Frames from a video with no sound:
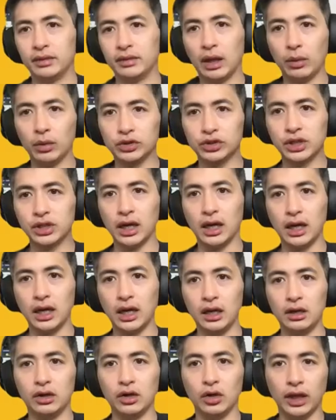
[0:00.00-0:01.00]
that was uh
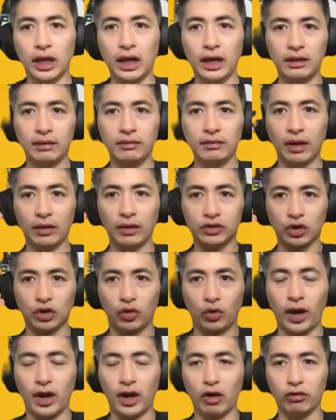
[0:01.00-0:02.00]
no that that was a
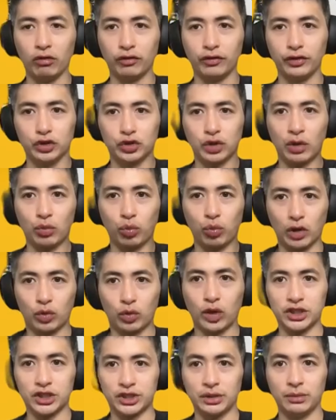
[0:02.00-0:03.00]
great overview. So I had one
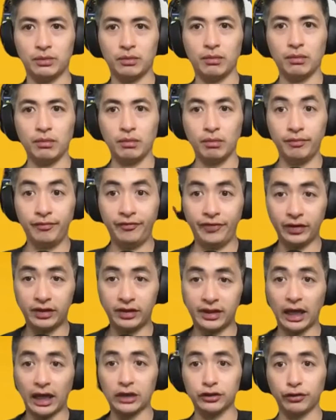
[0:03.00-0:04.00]
question, fifty
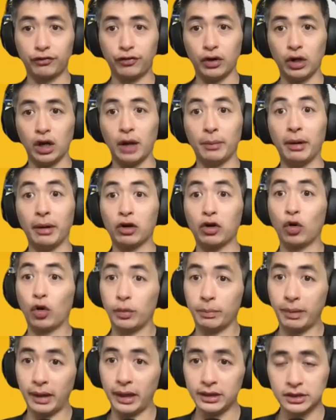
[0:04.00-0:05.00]
thousand foot about
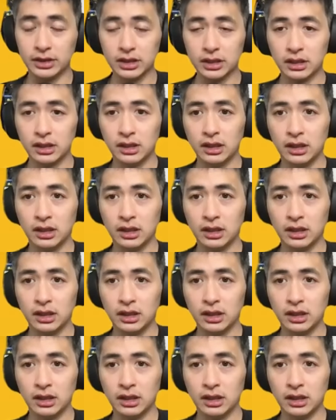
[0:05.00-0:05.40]
Coinbase.